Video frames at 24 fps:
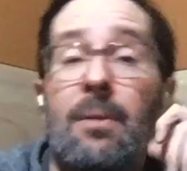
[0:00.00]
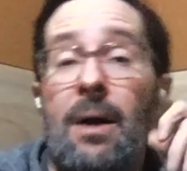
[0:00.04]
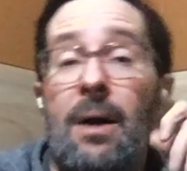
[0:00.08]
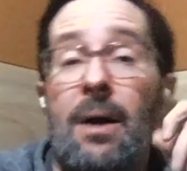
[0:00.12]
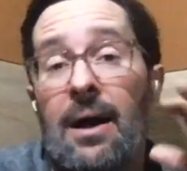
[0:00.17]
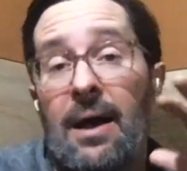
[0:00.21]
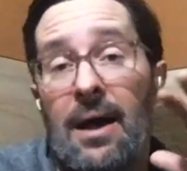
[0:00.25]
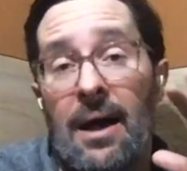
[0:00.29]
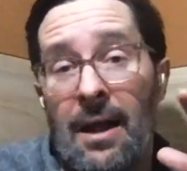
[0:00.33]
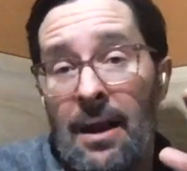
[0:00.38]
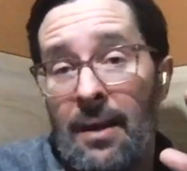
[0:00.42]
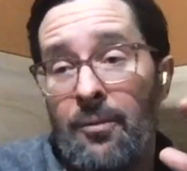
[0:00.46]

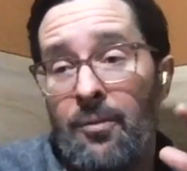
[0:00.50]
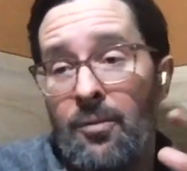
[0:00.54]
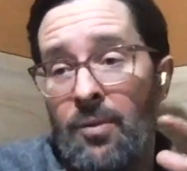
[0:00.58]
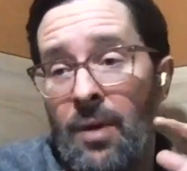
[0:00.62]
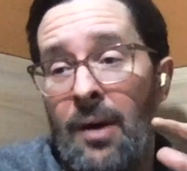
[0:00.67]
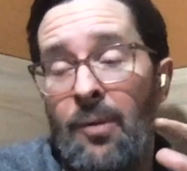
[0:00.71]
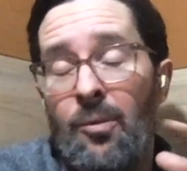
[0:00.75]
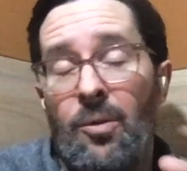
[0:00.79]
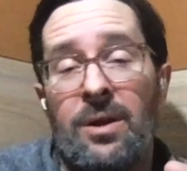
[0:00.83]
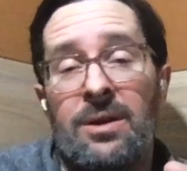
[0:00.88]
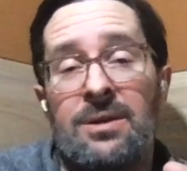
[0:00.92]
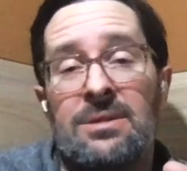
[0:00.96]

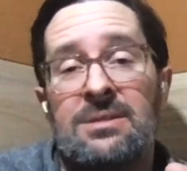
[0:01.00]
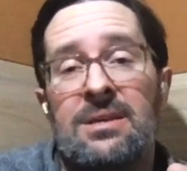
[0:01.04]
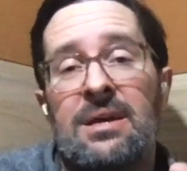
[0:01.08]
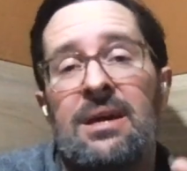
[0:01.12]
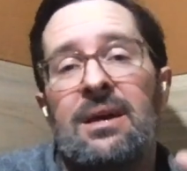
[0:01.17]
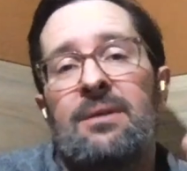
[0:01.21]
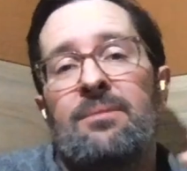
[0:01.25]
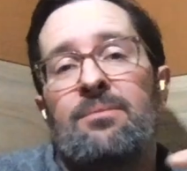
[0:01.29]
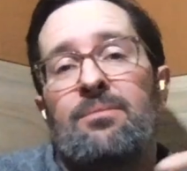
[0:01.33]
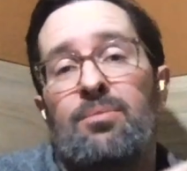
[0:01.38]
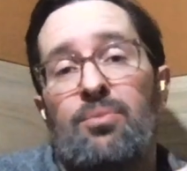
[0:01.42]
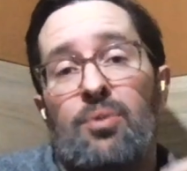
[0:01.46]
I want to
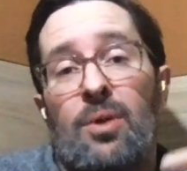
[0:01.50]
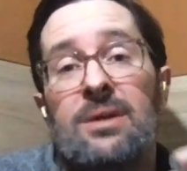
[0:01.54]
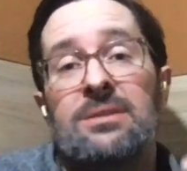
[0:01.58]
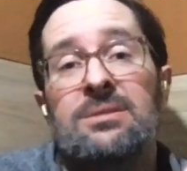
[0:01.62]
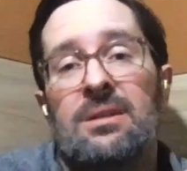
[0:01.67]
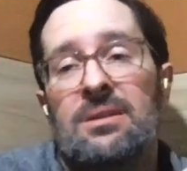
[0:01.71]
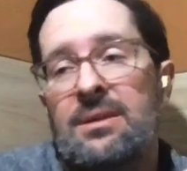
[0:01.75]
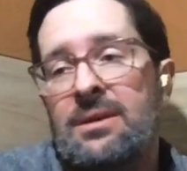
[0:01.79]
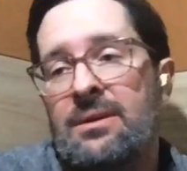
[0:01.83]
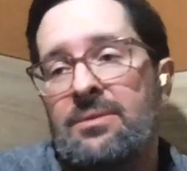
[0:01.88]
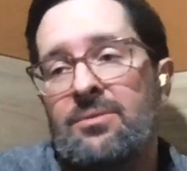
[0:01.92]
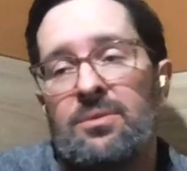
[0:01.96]
say,
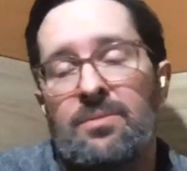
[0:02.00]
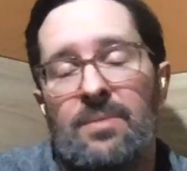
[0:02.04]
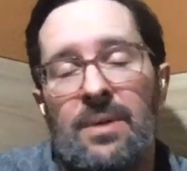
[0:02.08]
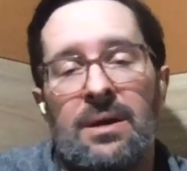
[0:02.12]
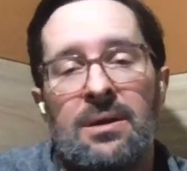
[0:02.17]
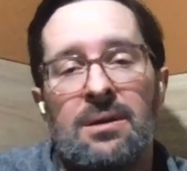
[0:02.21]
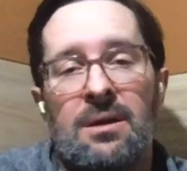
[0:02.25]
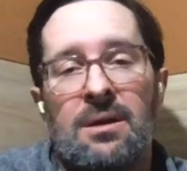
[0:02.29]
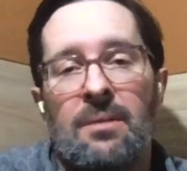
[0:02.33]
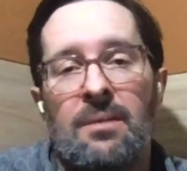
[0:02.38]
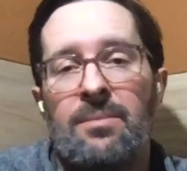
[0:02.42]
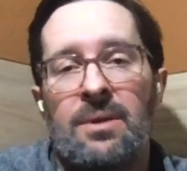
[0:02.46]
presently with
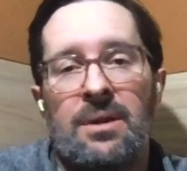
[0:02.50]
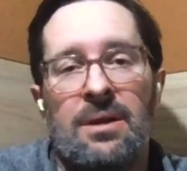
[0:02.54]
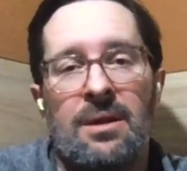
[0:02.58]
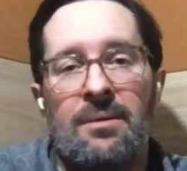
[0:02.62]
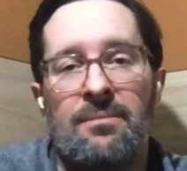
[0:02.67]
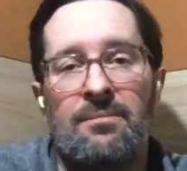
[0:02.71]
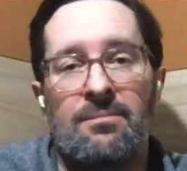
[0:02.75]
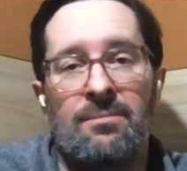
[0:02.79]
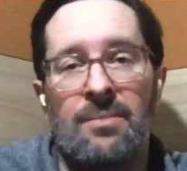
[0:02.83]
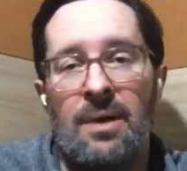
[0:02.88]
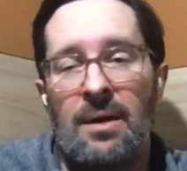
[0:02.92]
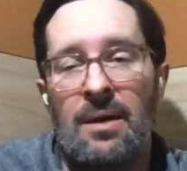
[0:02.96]
my company,
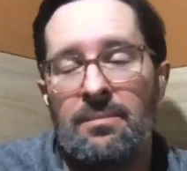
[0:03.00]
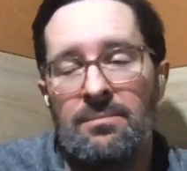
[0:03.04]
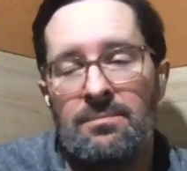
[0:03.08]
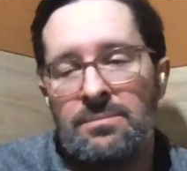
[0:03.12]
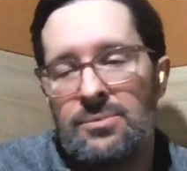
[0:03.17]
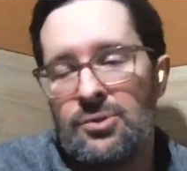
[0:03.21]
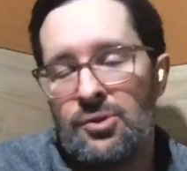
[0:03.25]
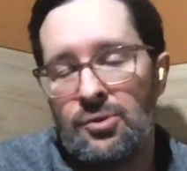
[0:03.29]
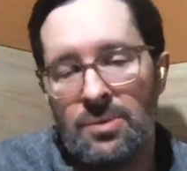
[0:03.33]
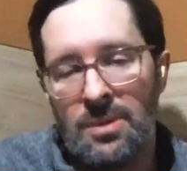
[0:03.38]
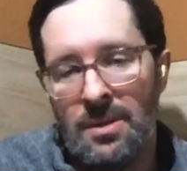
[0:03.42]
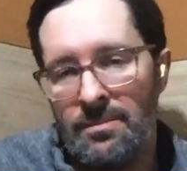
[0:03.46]

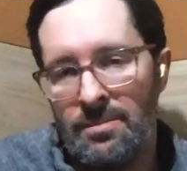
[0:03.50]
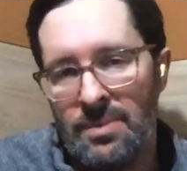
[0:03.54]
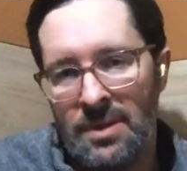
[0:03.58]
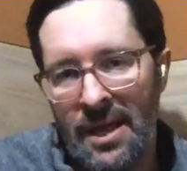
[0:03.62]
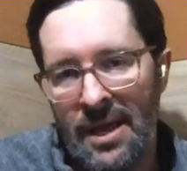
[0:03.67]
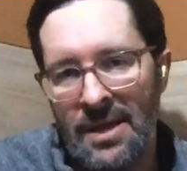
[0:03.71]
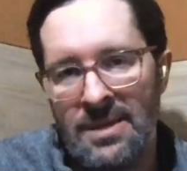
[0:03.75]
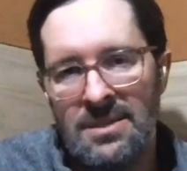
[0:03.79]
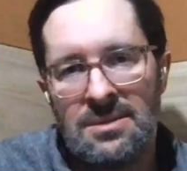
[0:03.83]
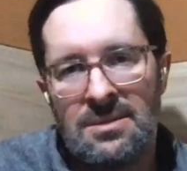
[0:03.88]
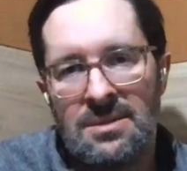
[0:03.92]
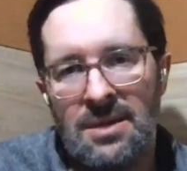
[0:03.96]
I'm truly
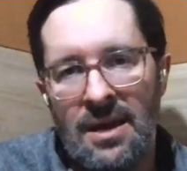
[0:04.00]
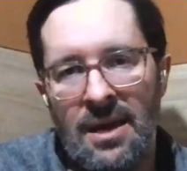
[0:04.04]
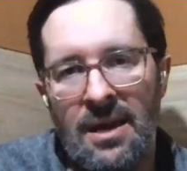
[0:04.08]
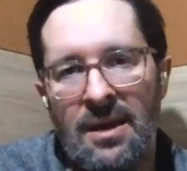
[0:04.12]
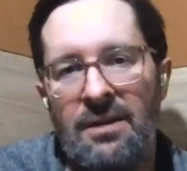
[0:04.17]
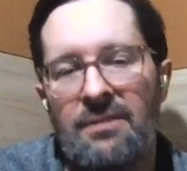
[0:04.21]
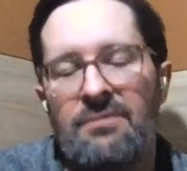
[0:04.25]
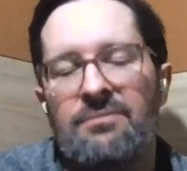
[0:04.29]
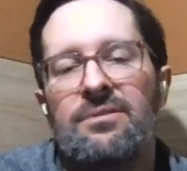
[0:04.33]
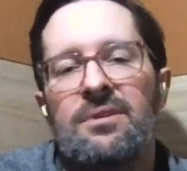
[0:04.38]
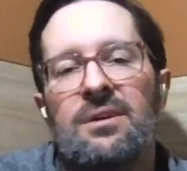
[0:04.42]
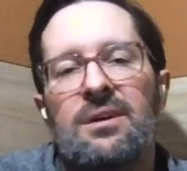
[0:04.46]
blessed to
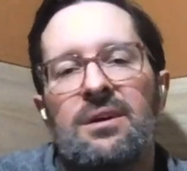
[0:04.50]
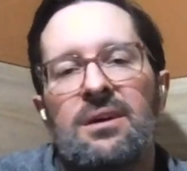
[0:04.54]
have